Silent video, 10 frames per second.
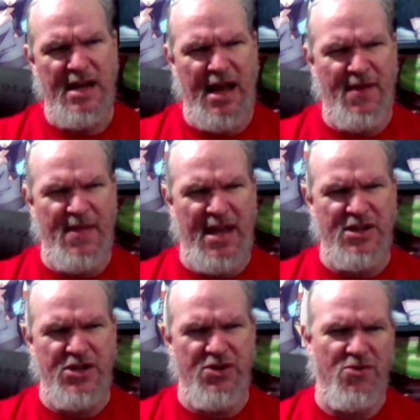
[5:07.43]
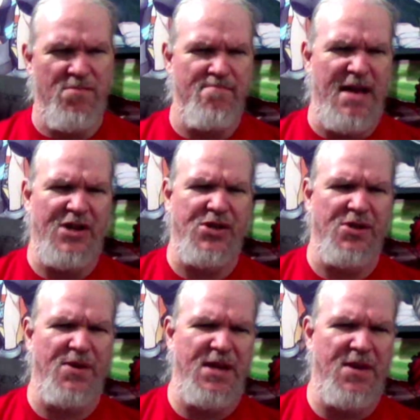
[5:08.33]
and then you measure
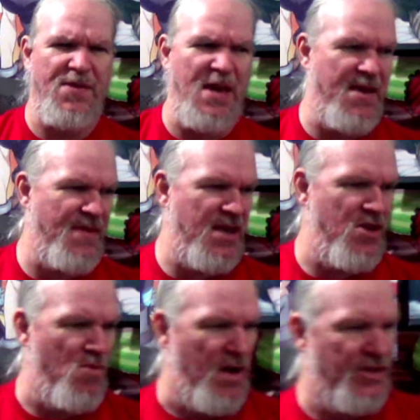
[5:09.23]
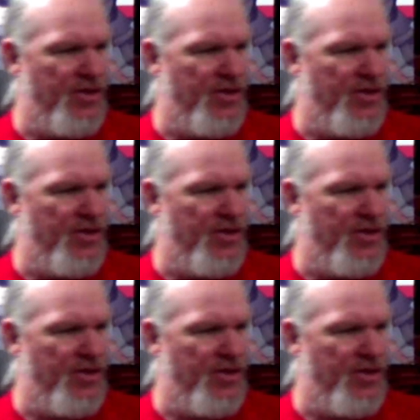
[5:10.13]
the thing that you want to